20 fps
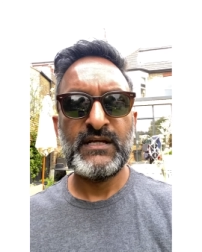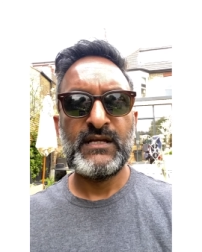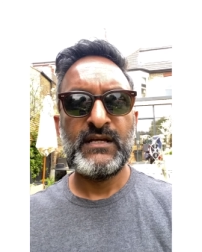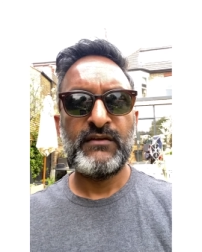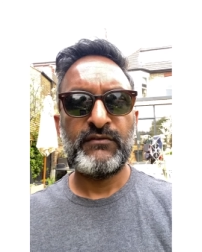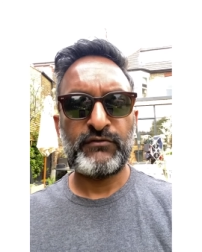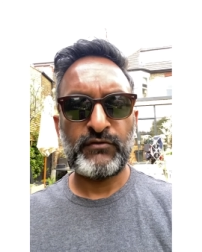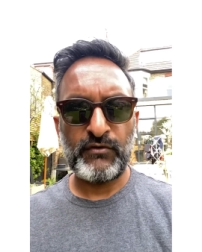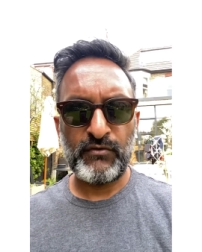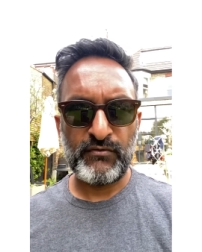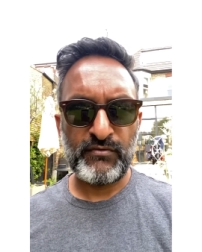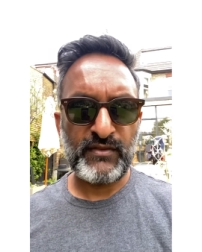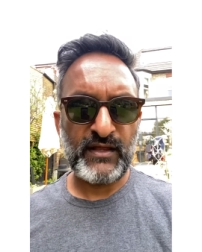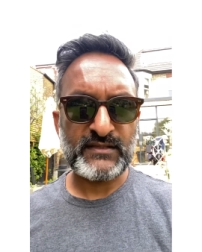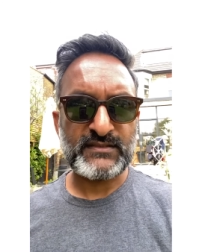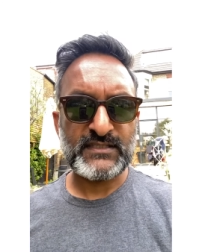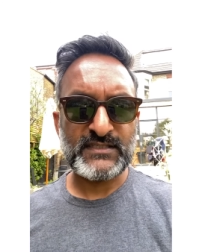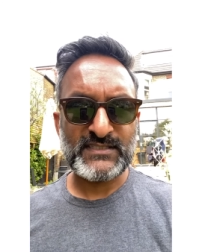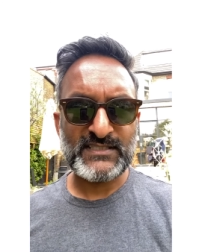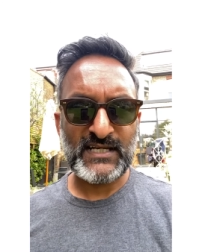So
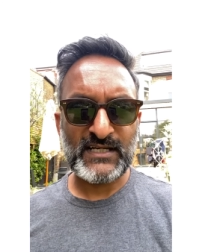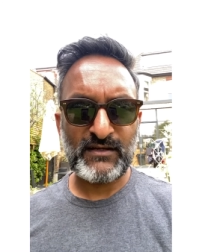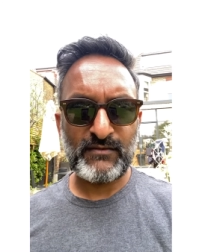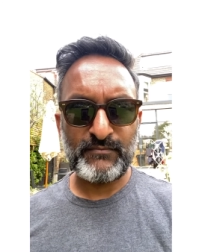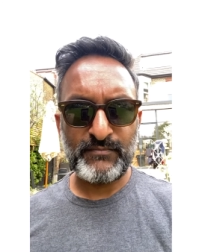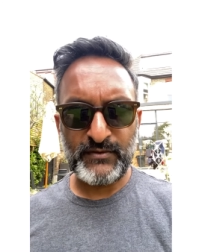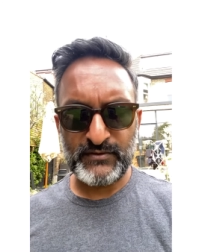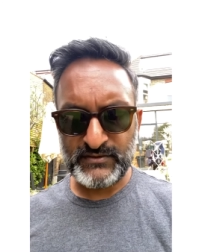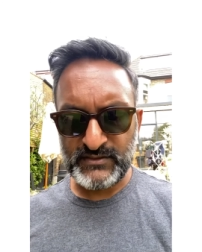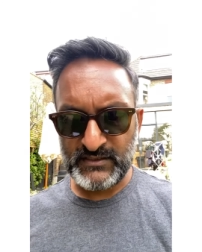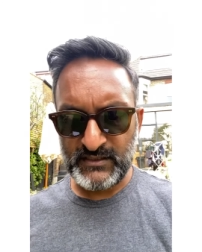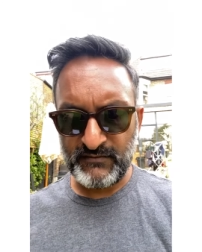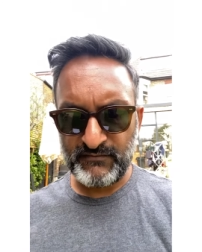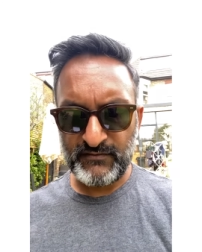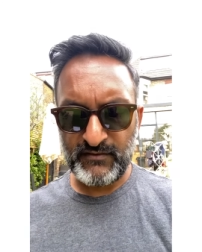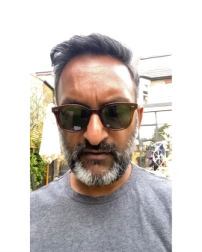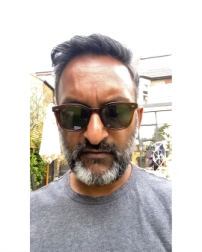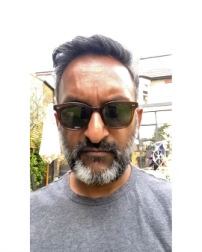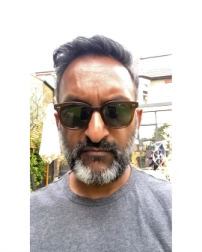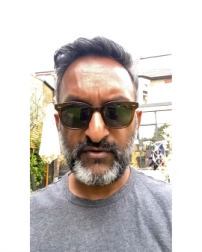that's the second positive
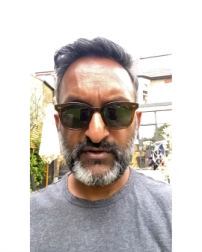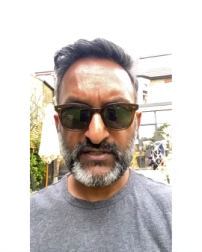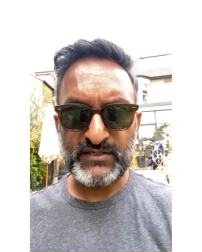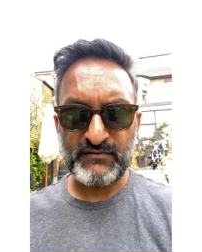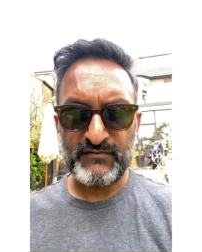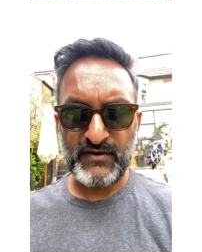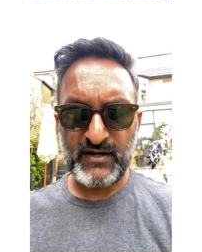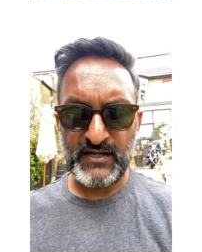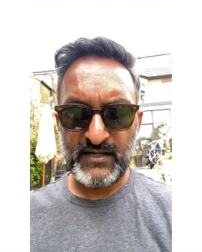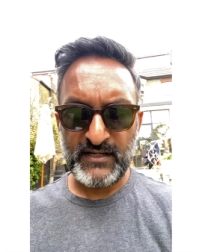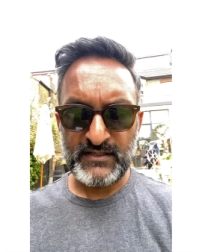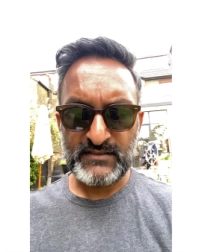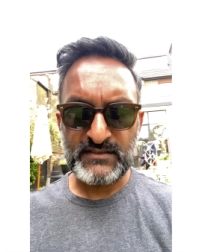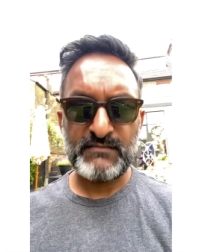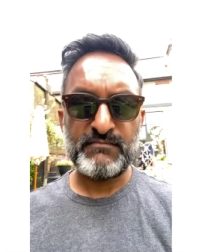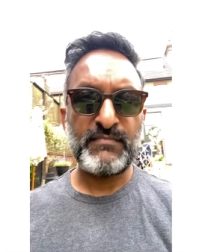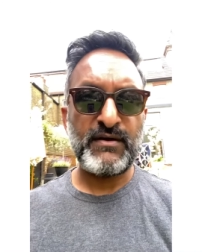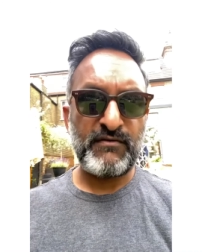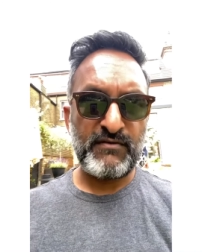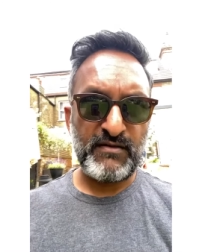of bridging finance,
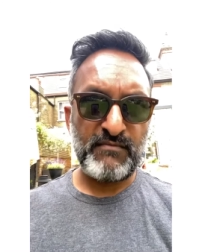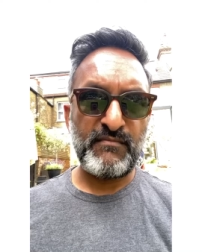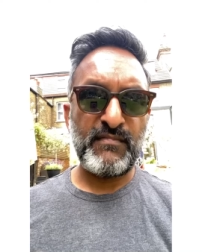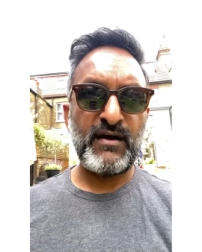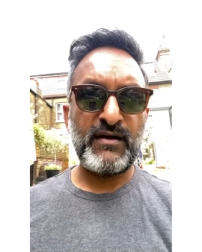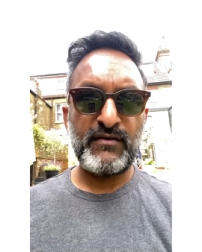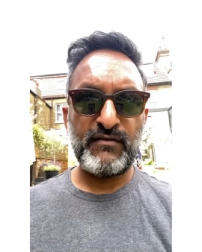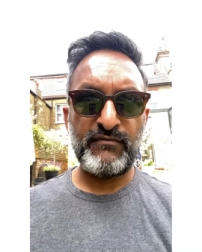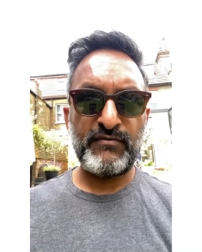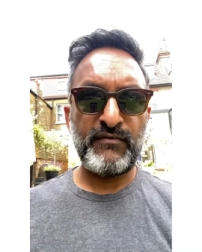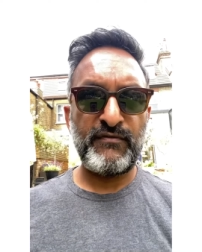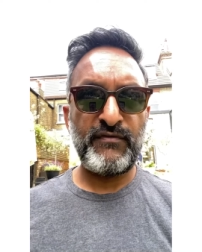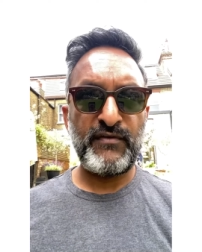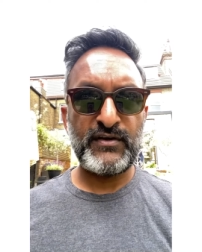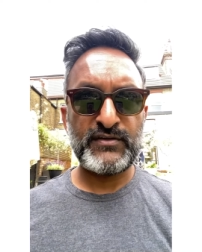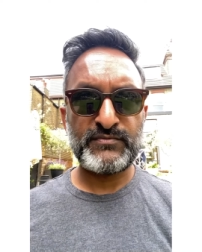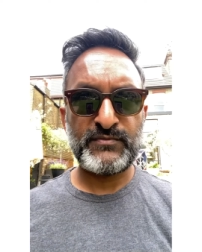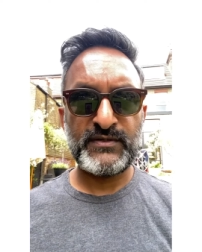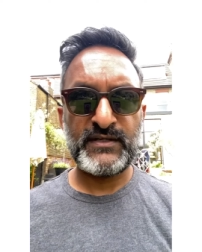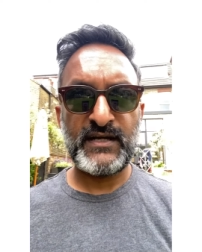bearing in mind of the
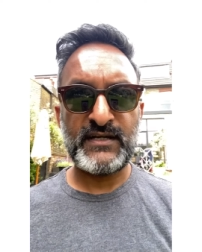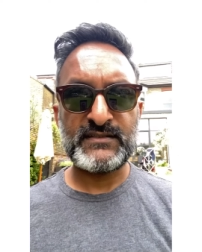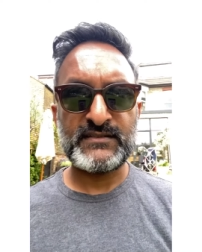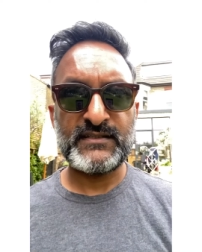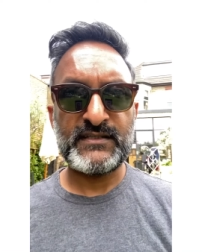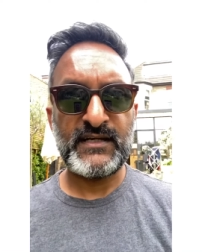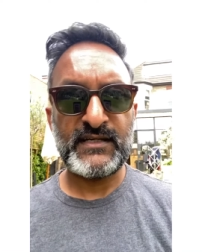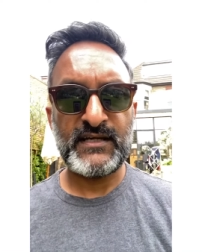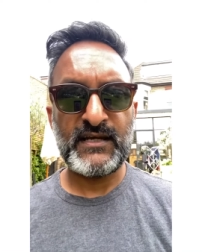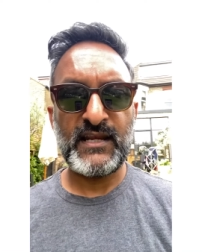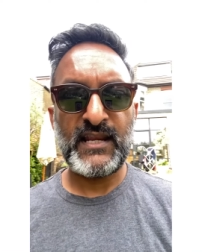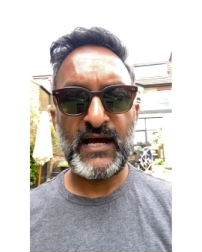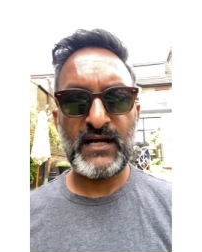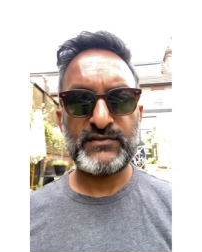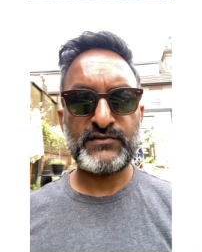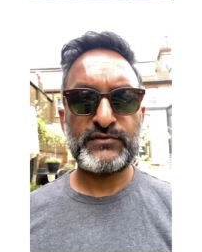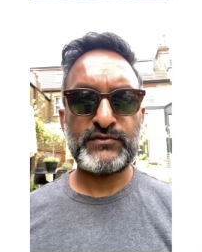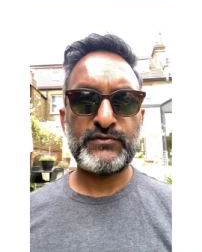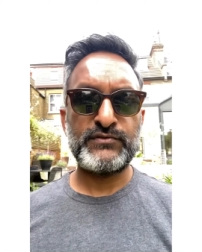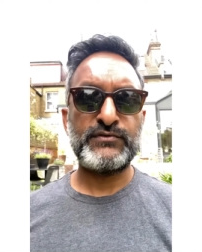first one I said that it
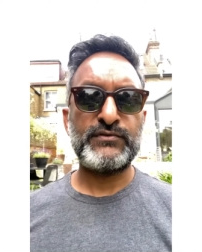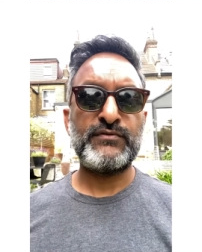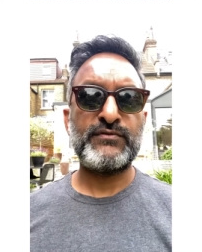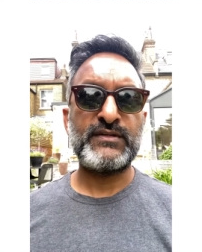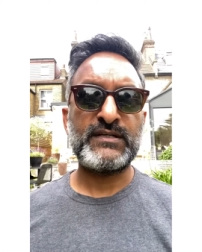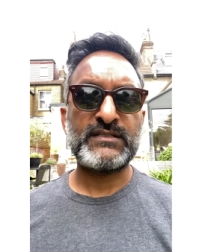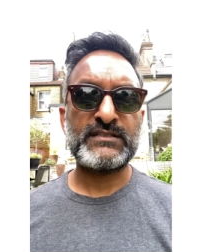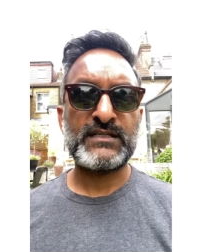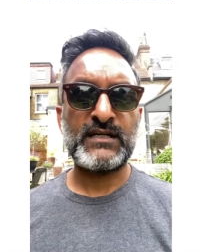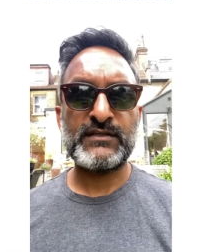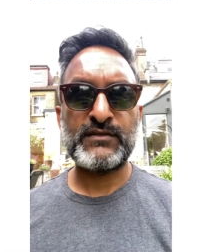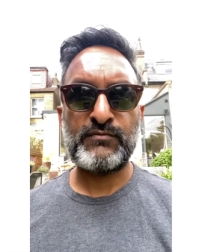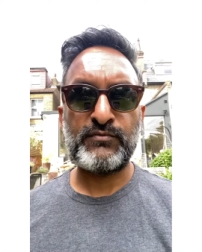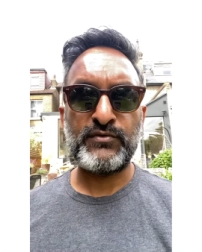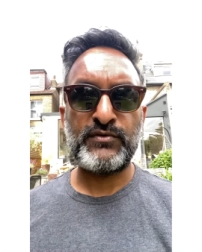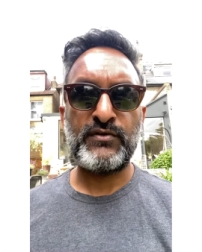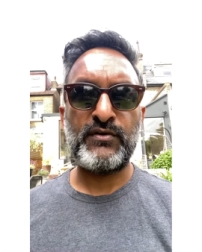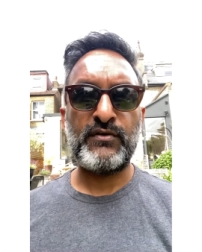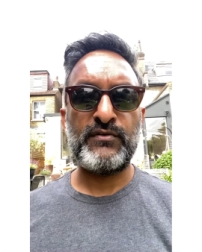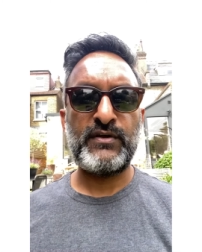allows you to do things that you
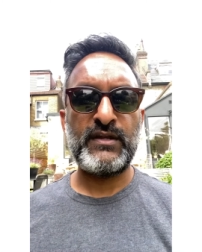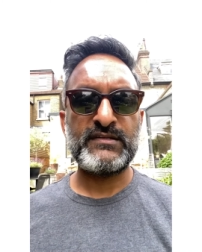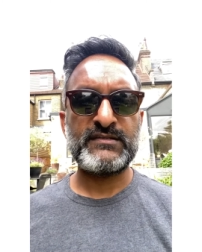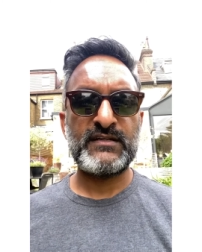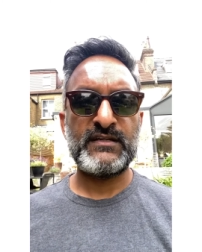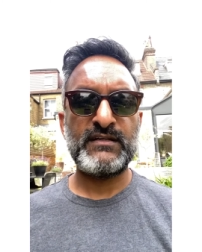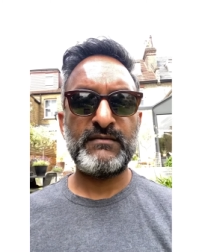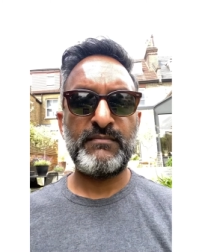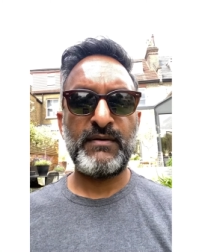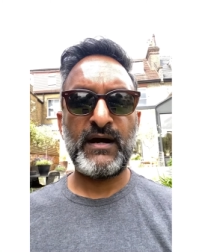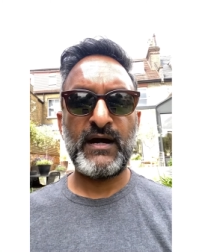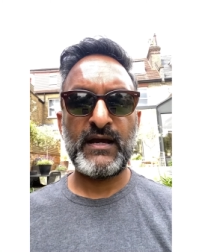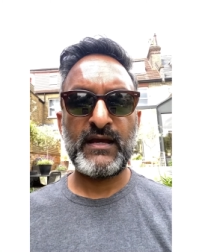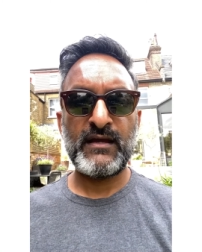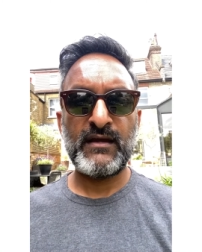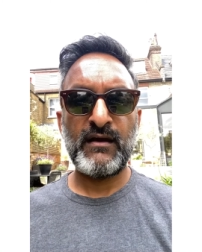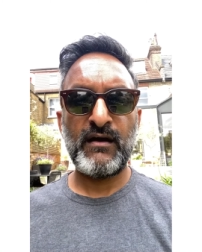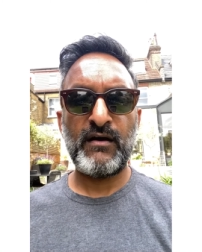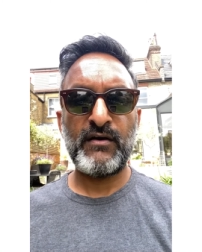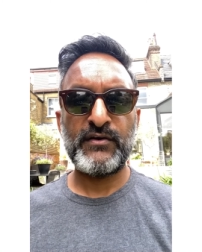would not necessarily buy
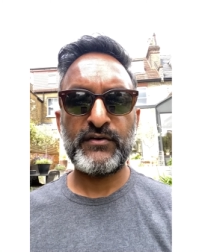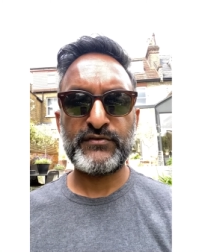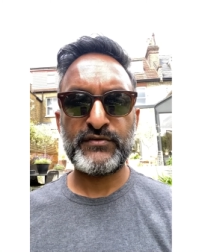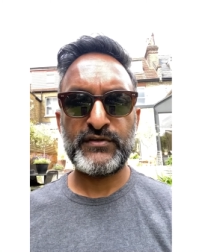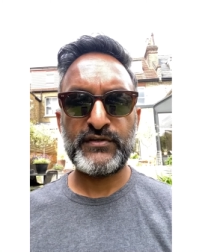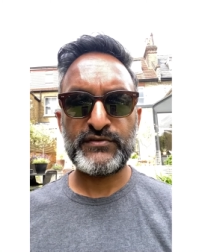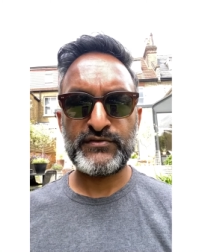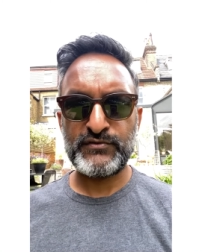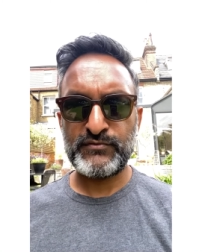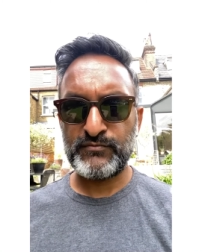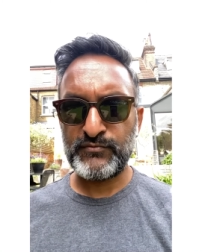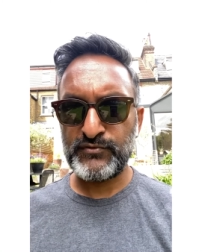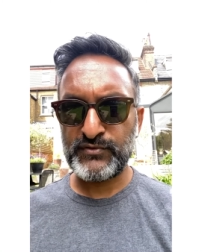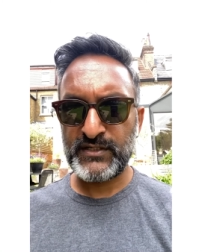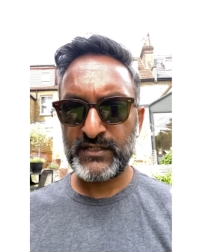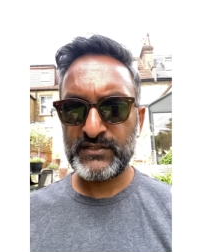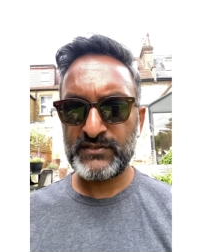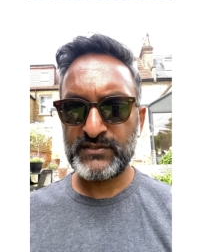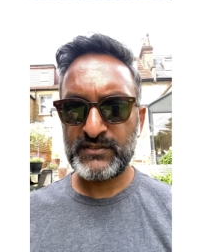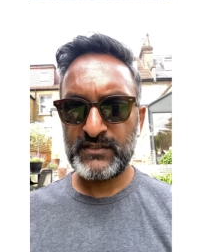on a traditional
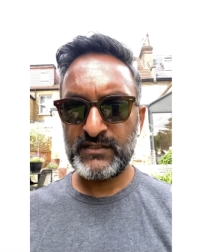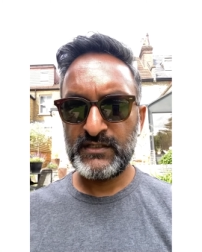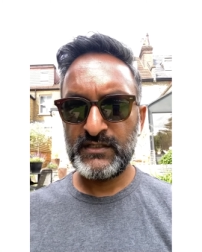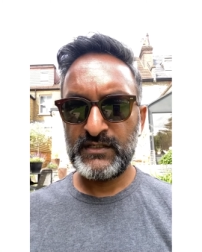mortgage.